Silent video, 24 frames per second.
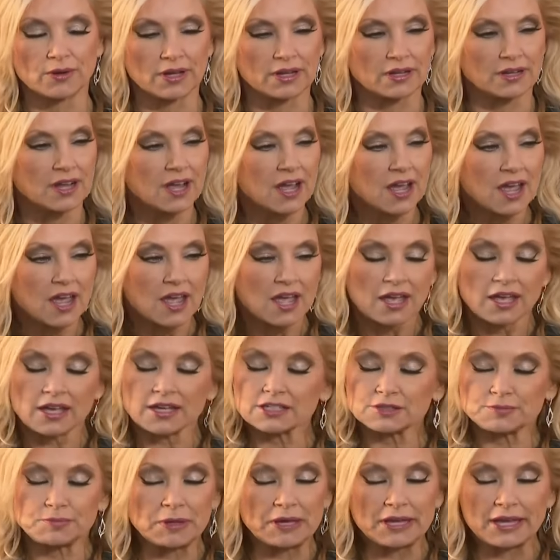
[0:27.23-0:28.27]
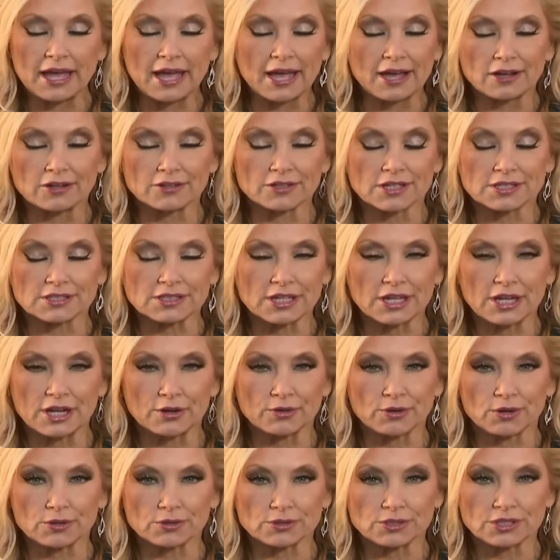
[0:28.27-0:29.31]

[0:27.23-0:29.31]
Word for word: and he is being hailed as a hero